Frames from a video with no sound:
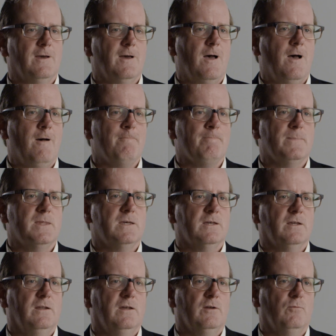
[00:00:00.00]
um,
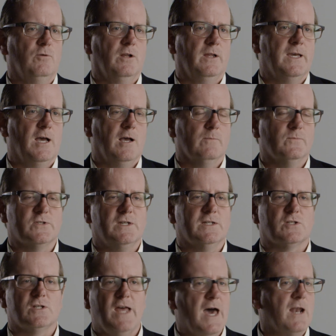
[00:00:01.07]
it, it really helps.
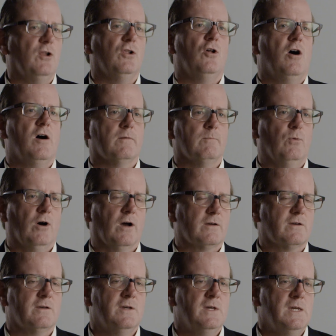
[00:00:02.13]
It's not a long
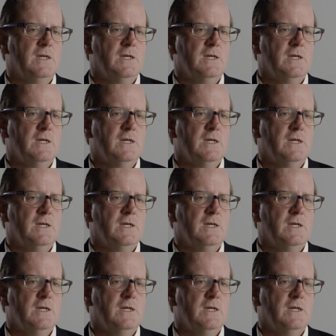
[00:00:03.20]
book.